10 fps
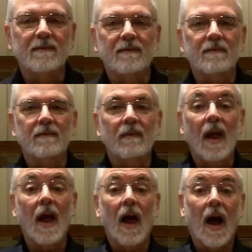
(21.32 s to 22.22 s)
I'd like
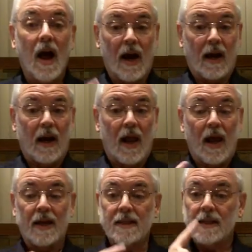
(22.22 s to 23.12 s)
to say,
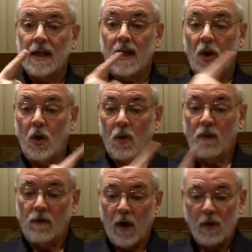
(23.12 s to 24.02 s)
Lord, from
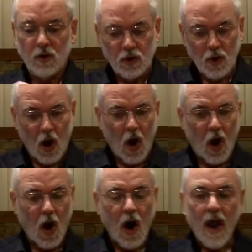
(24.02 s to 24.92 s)
the
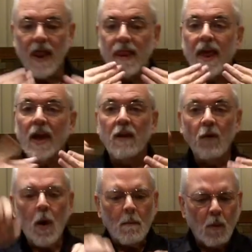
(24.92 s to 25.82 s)
start, thank you
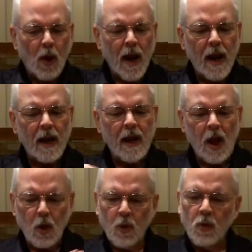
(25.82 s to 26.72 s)
for
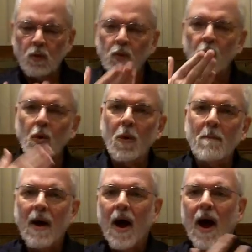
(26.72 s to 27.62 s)
breaking
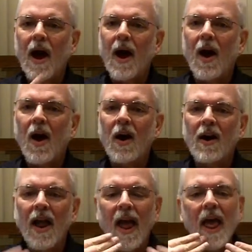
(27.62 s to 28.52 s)
through my
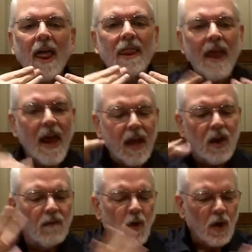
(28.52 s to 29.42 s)
heart. Thank
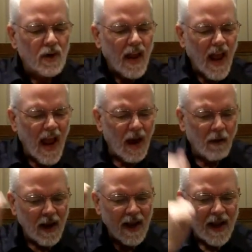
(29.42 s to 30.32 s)
you for
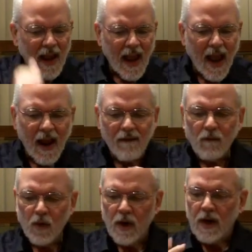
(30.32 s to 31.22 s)
tearing
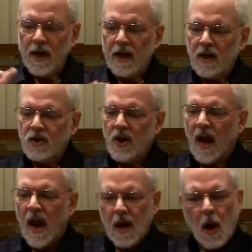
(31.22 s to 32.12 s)
every
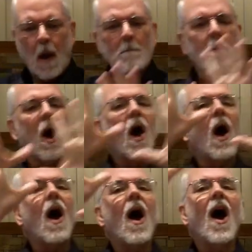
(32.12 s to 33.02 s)
chain
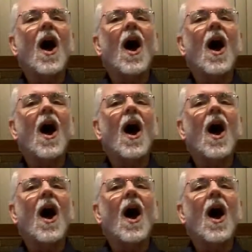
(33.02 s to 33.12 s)
apart.